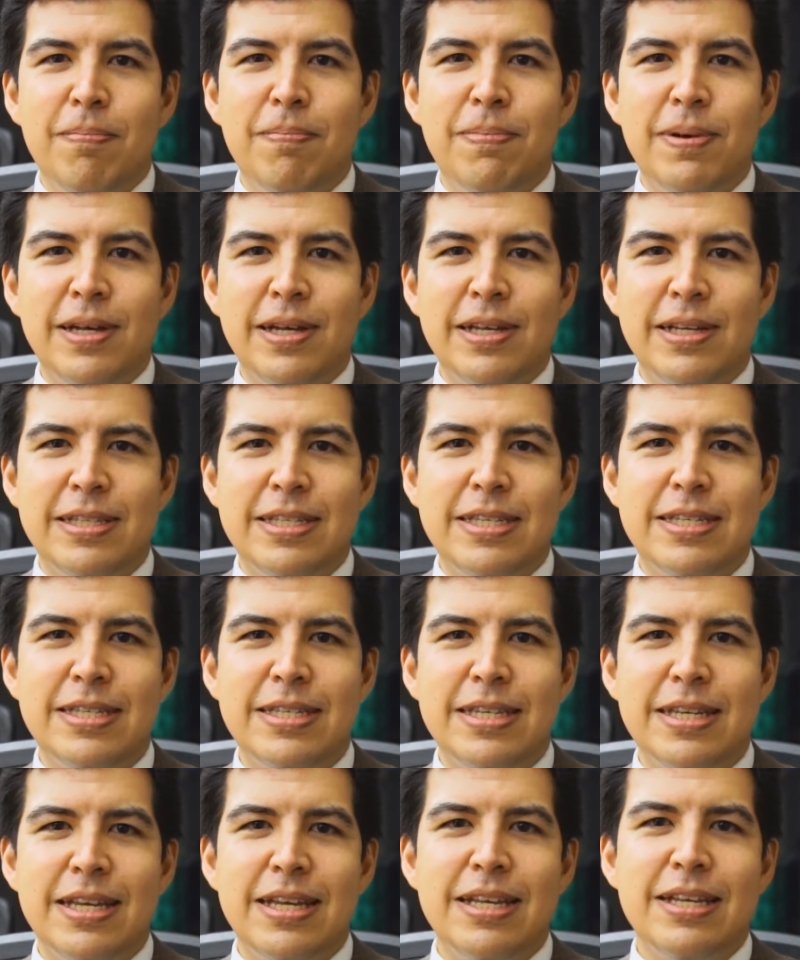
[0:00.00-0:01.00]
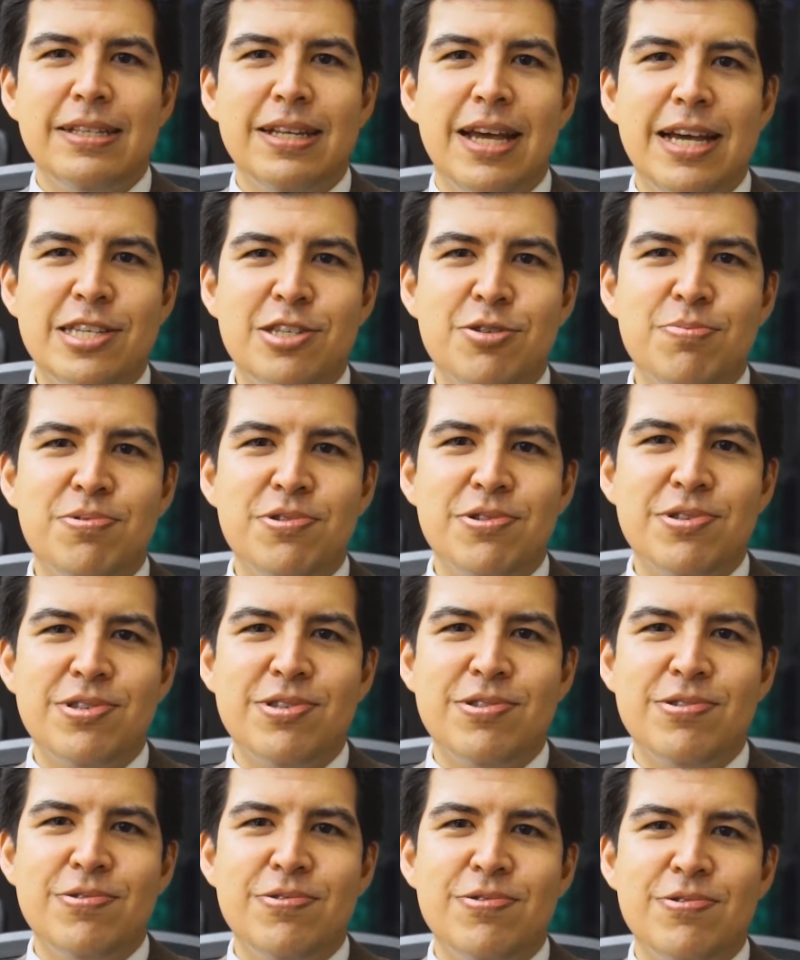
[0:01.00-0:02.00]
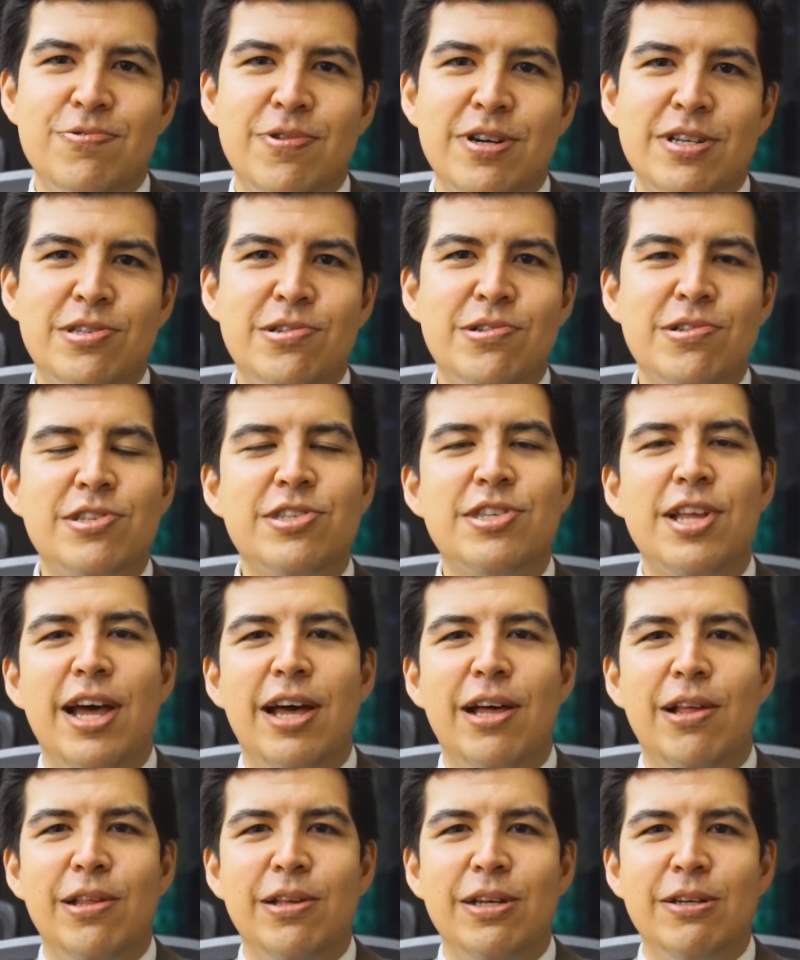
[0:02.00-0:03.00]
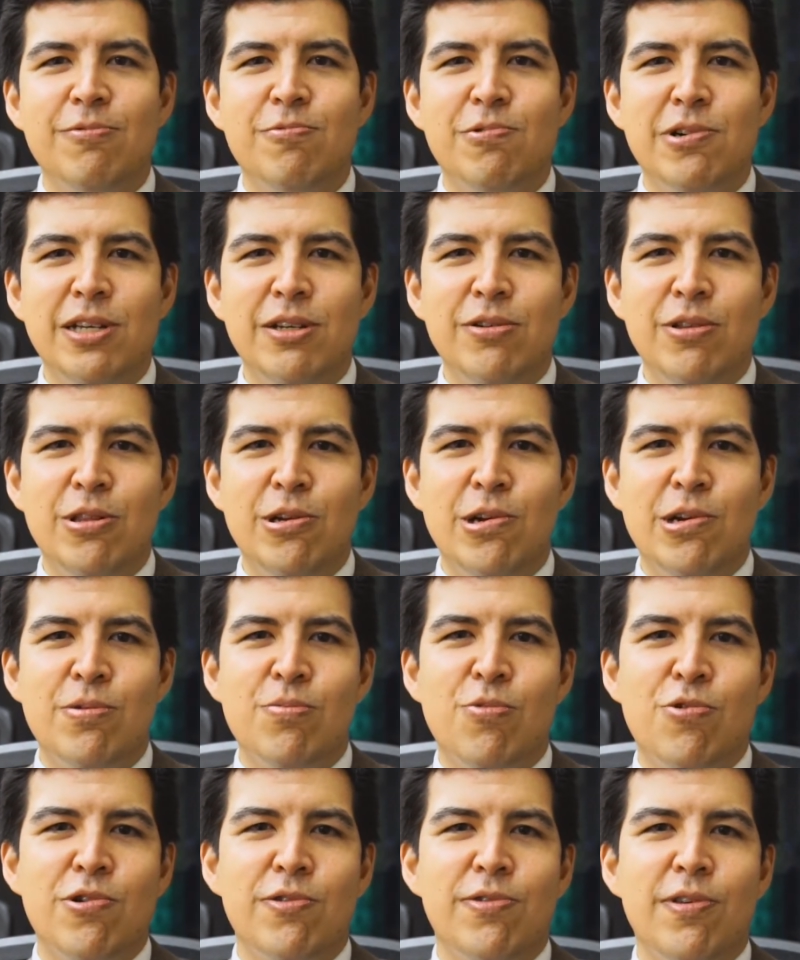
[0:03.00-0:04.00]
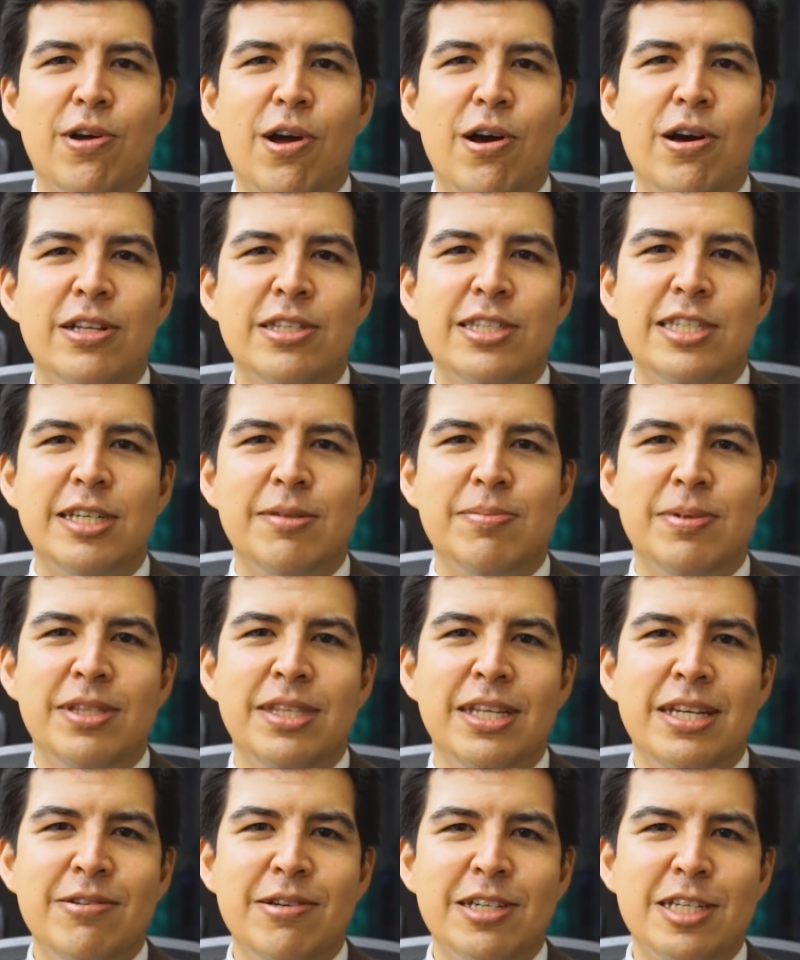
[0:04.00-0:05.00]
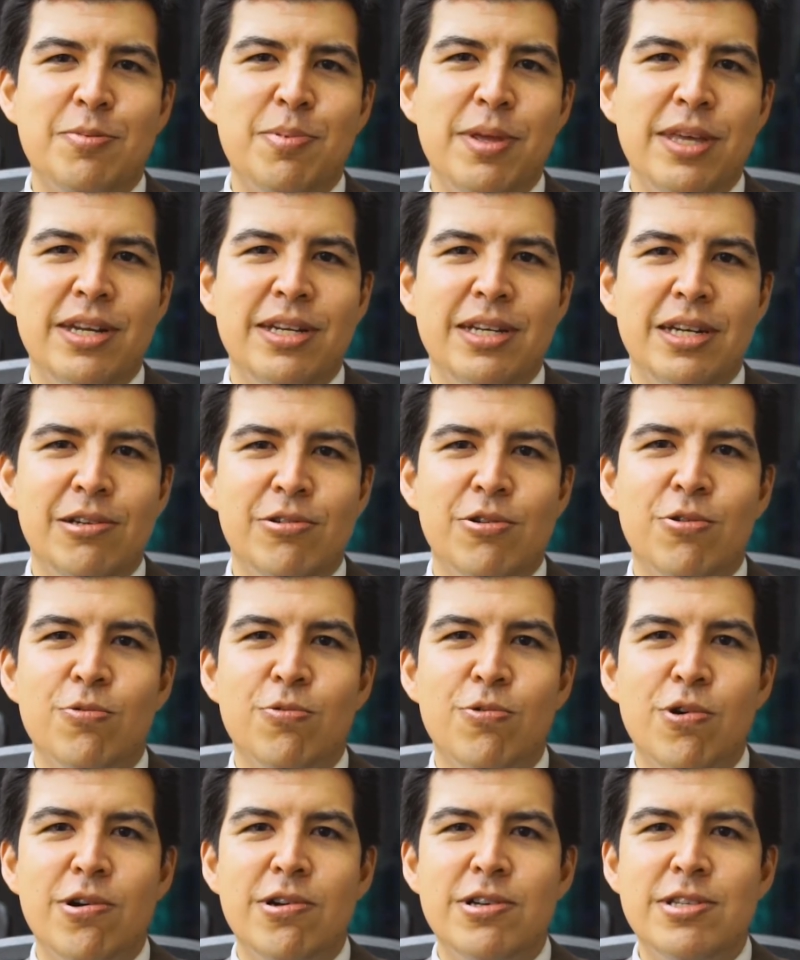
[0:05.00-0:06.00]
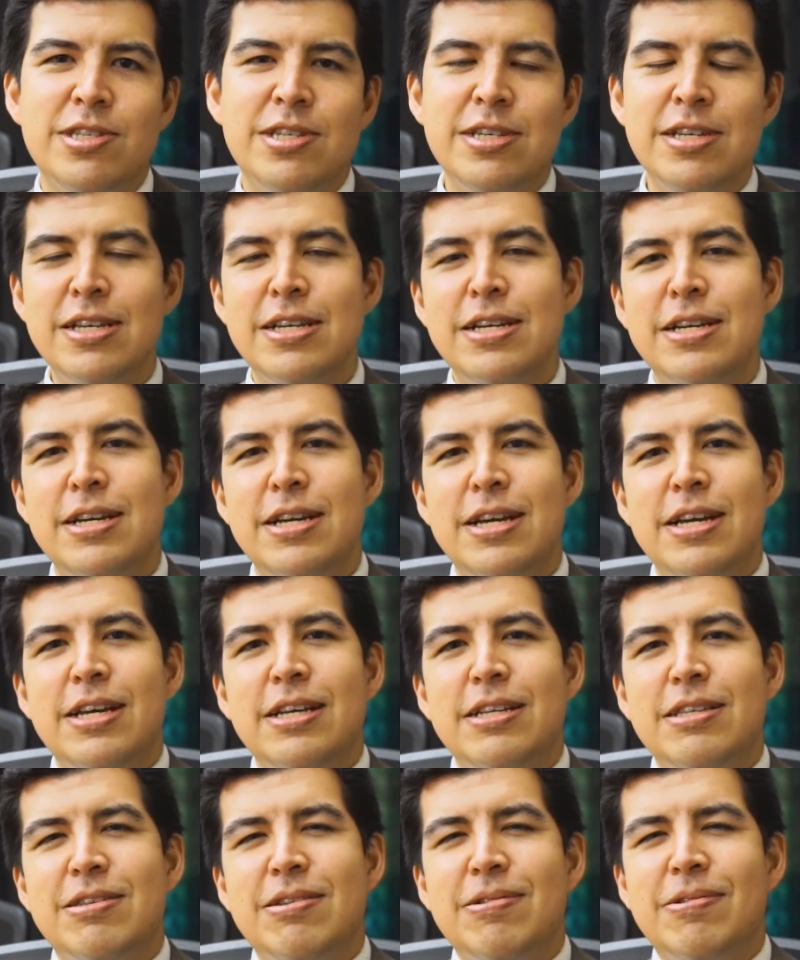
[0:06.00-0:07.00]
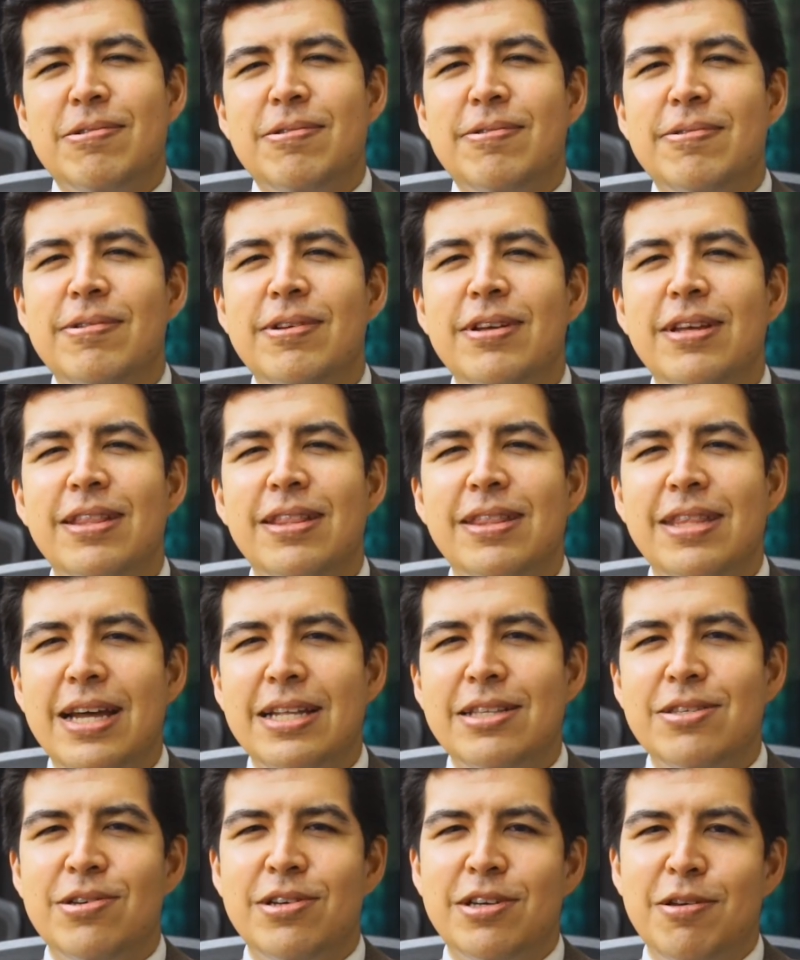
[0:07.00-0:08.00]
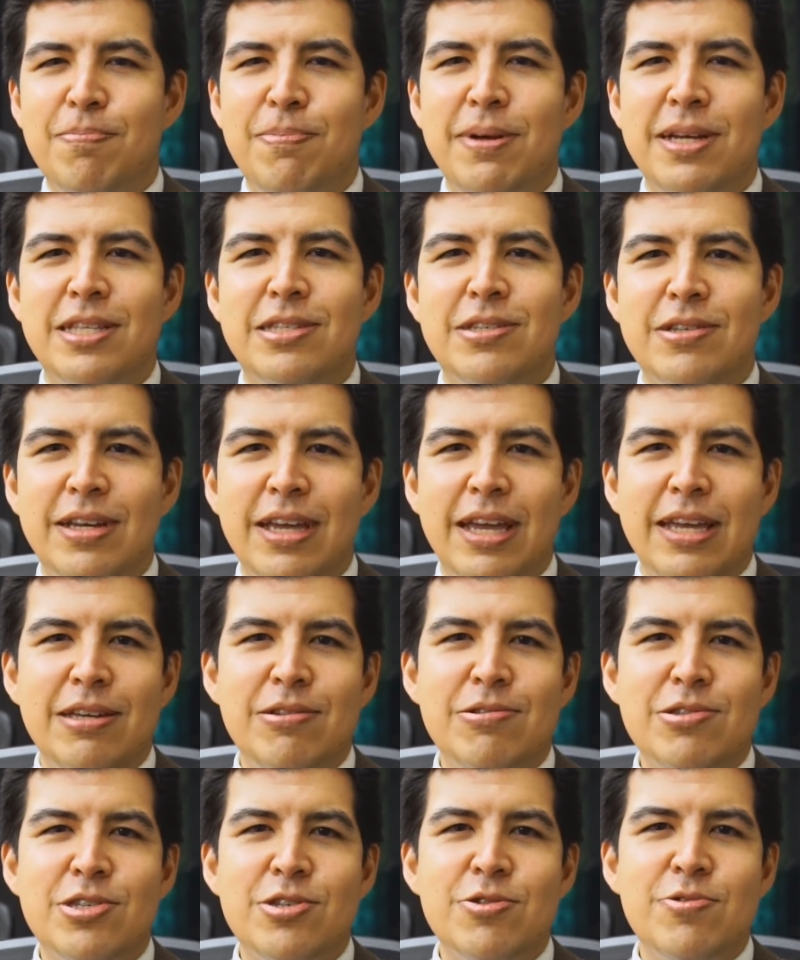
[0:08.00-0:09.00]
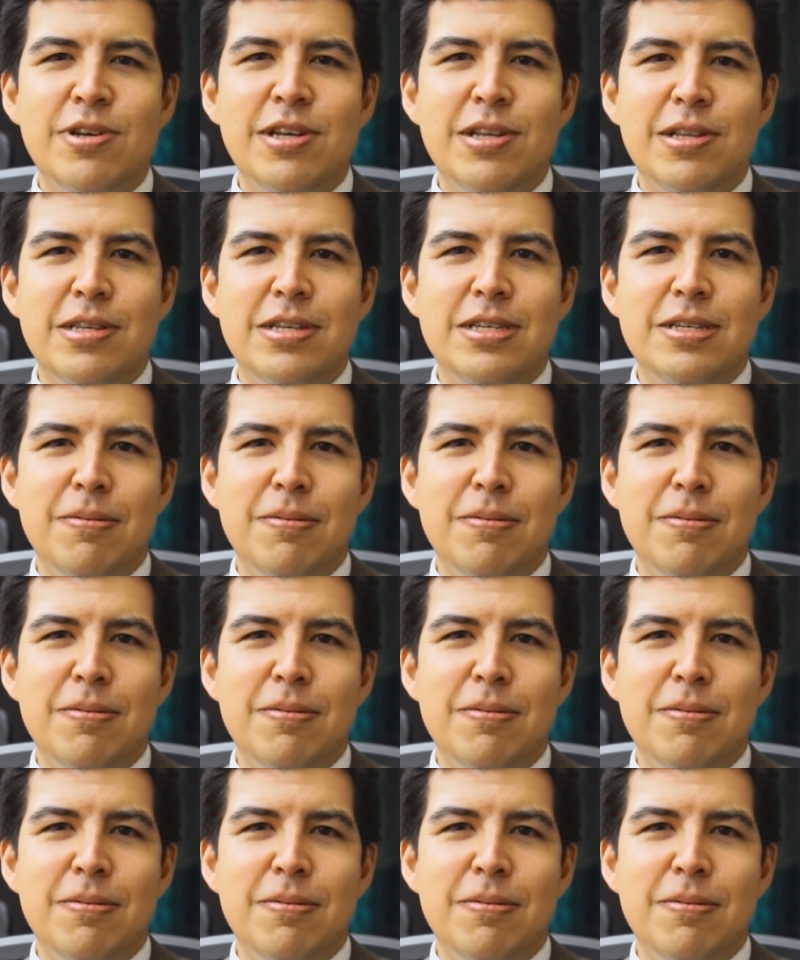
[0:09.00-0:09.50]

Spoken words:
But as opposed to Western style, where you learn more of the concept and then you explain it in your own words. So that took a bit to get used to it,